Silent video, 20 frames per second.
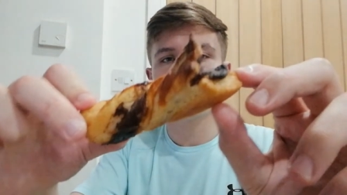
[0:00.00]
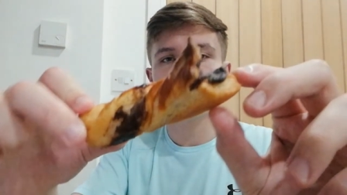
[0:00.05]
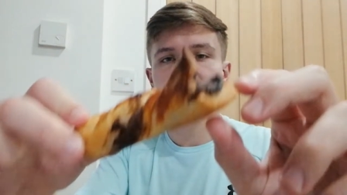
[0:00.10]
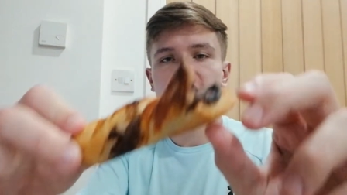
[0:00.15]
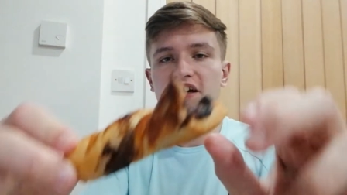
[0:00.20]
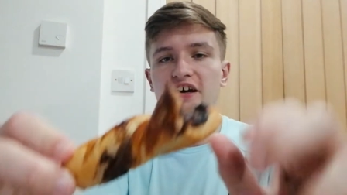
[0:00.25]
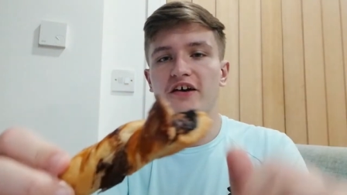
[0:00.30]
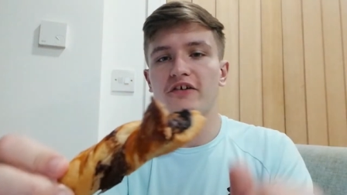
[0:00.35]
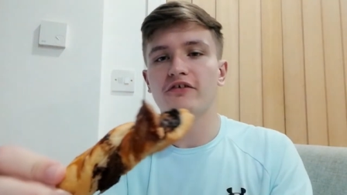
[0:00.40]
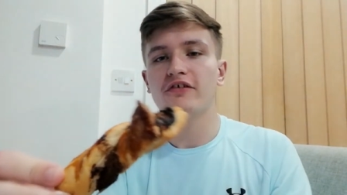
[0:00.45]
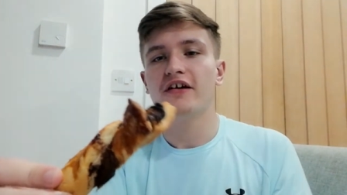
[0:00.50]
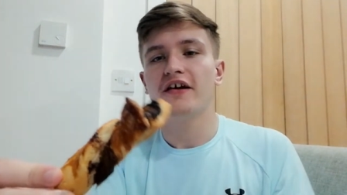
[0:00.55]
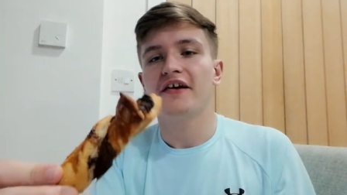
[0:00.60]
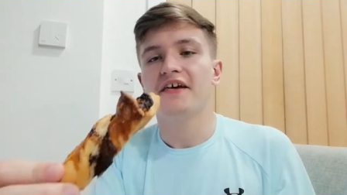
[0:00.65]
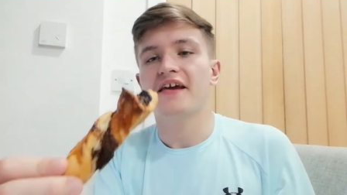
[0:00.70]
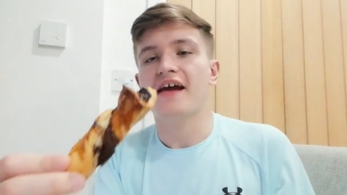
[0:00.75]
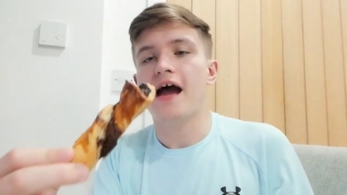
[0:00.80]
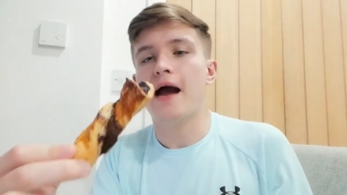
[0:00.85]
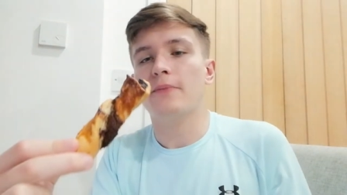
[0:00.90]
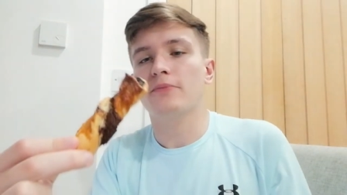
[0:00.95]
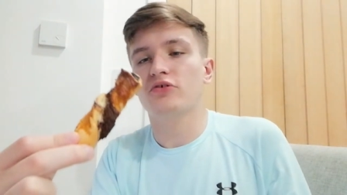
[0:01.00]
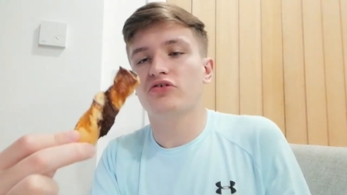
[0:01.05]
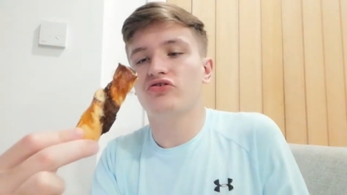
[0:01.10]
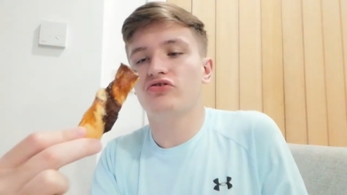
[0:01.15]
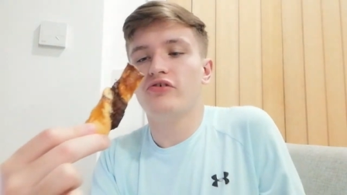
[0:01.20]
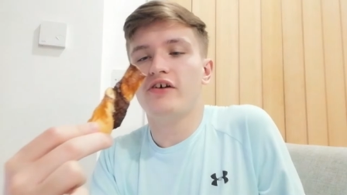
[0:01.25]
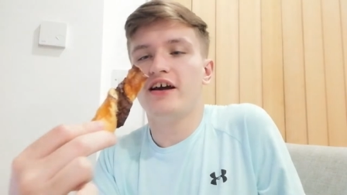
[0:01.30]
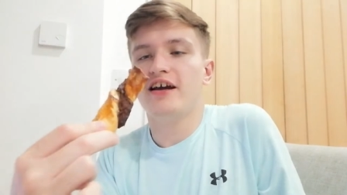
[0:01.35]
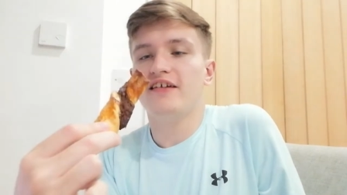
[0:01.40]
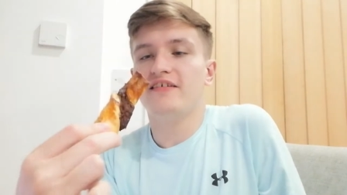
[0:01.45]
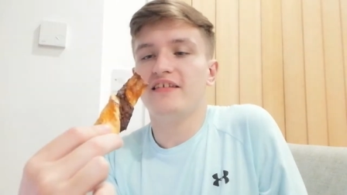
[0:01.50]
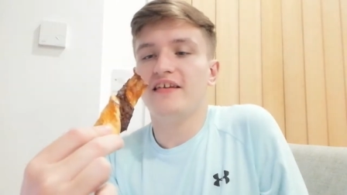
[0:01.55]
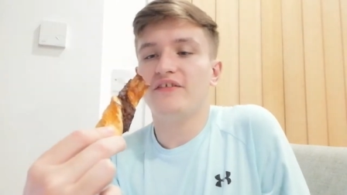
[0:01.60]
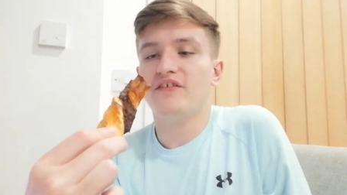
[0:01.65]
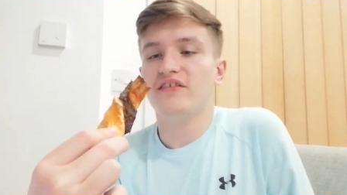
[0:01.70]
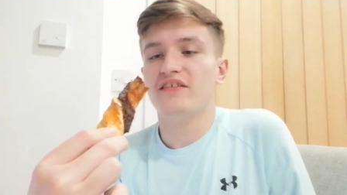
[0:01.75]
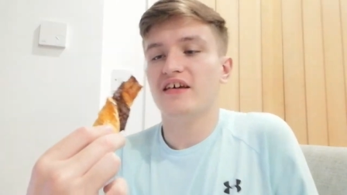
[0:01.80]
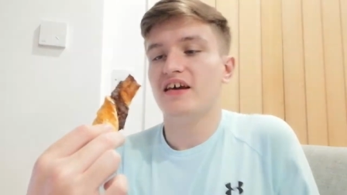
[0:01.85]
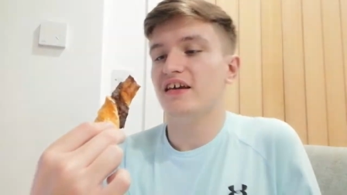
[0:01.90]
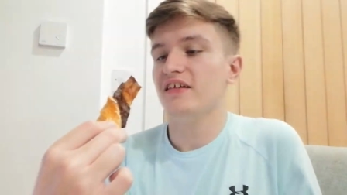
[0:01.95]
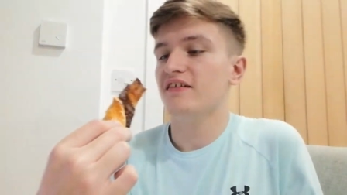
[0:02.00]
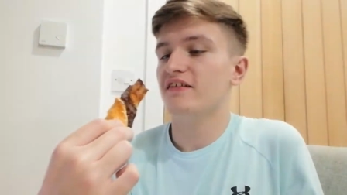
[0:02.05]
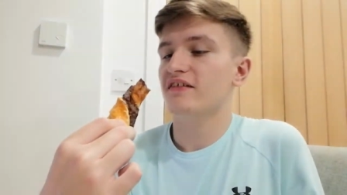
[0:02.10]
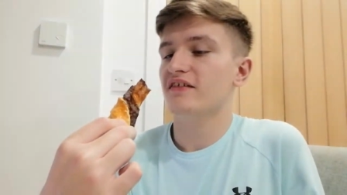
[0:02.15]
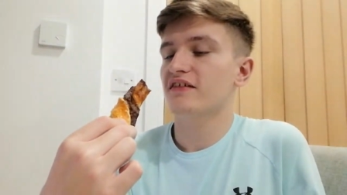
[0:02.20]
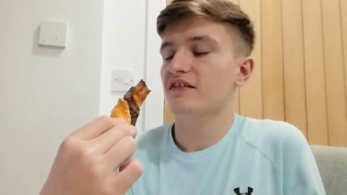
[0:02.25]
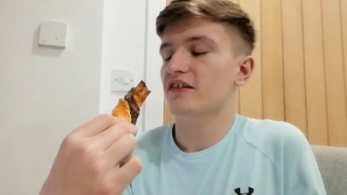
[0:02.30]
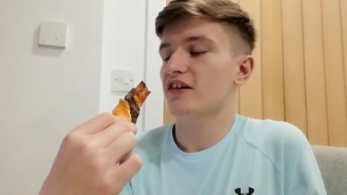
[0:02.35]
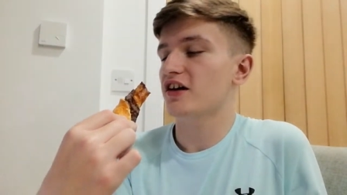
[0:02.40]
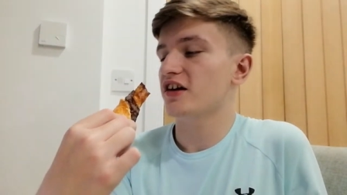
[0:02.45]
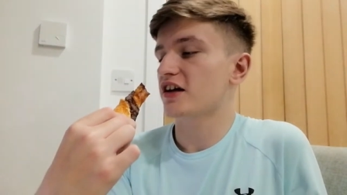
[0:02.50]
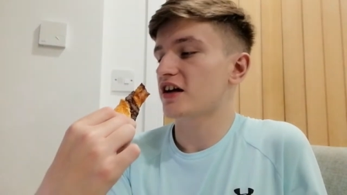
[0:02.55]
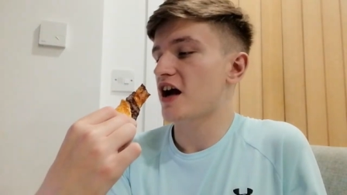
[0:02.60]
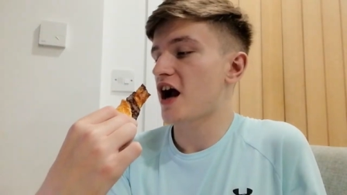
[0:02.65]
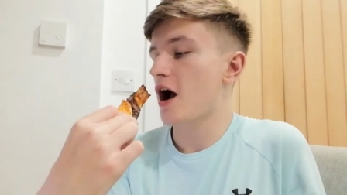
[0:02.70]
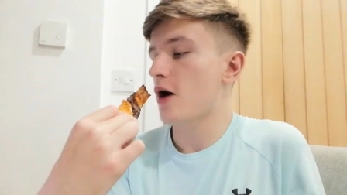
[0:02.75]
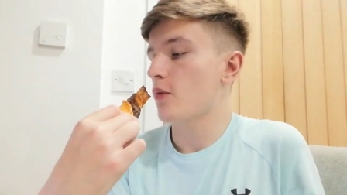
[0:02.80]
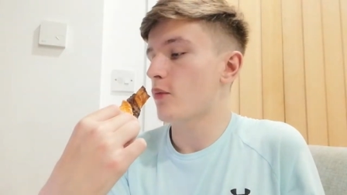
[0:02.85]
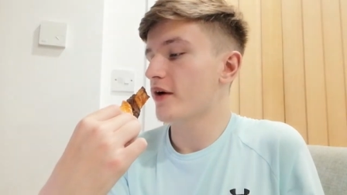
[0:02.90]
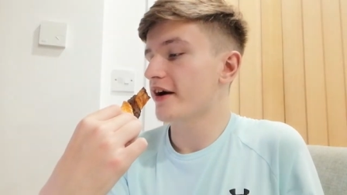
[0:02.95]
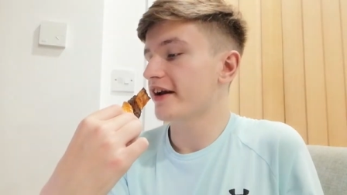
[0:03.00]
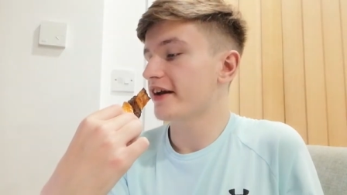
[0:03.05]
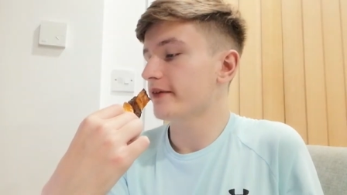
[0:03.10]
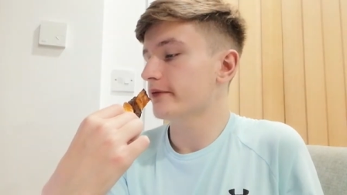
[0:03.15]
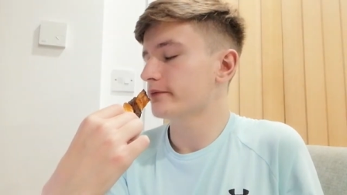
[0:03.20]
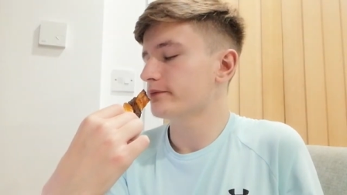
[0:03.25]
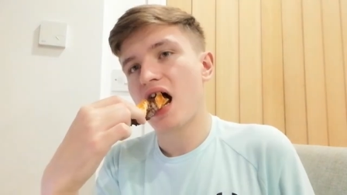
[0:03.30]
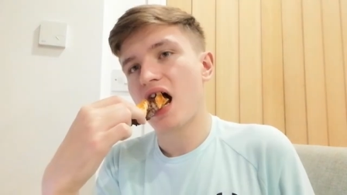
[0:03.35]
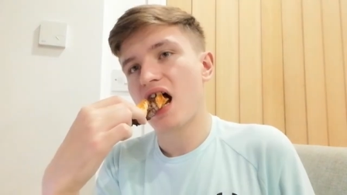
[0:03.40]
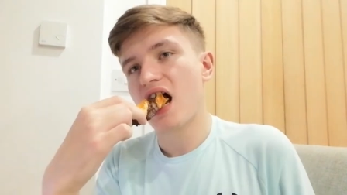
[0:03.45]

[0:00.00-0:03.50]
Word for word: so I'm gonna try it, see if it tastes good. I can't wait.